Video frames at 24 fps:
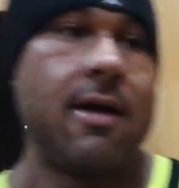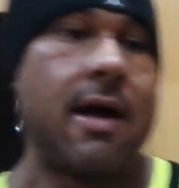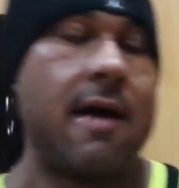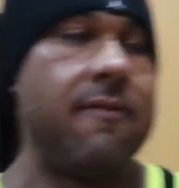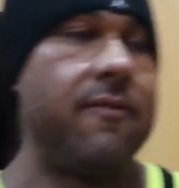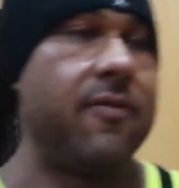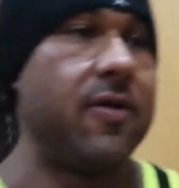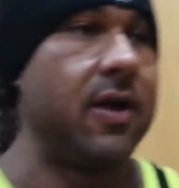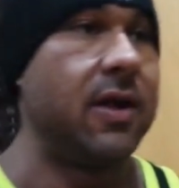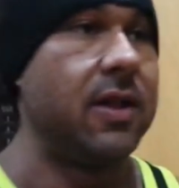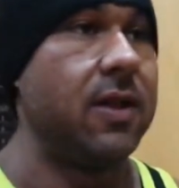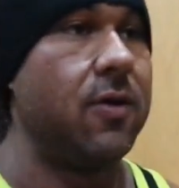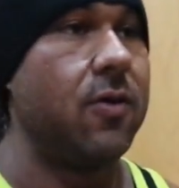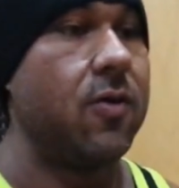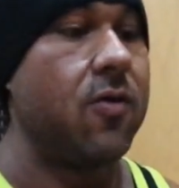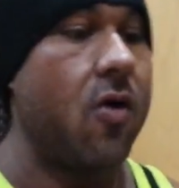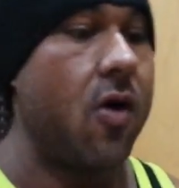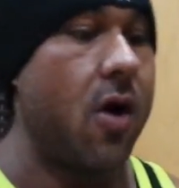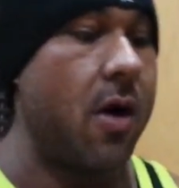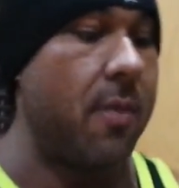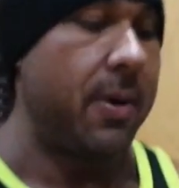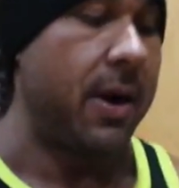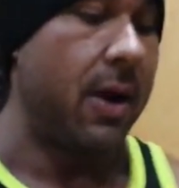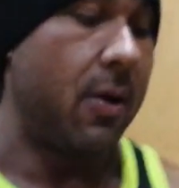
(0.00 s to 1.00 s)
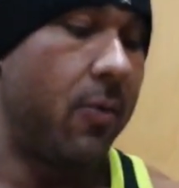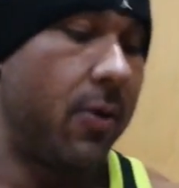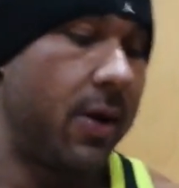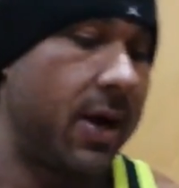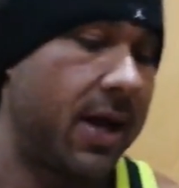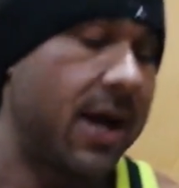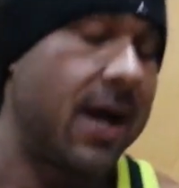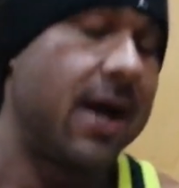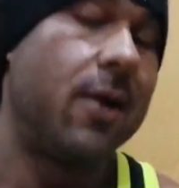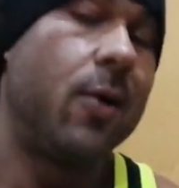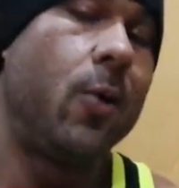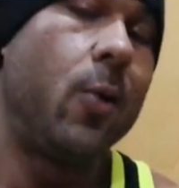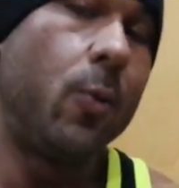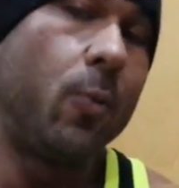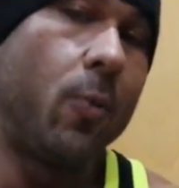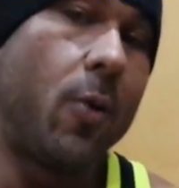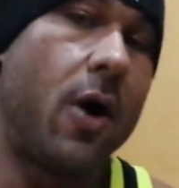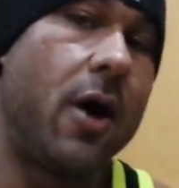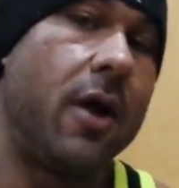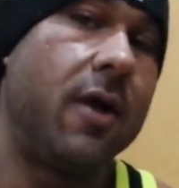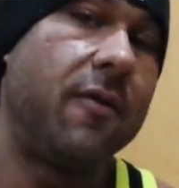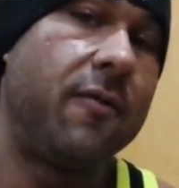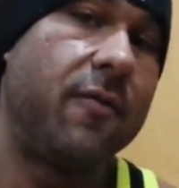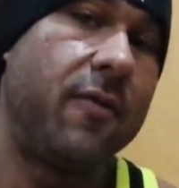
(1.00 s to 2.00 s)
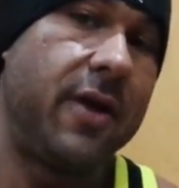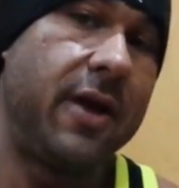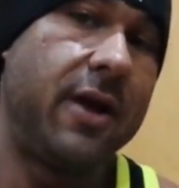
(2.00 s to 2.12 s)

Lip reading: I'm very low carb and I want to kind of hold water for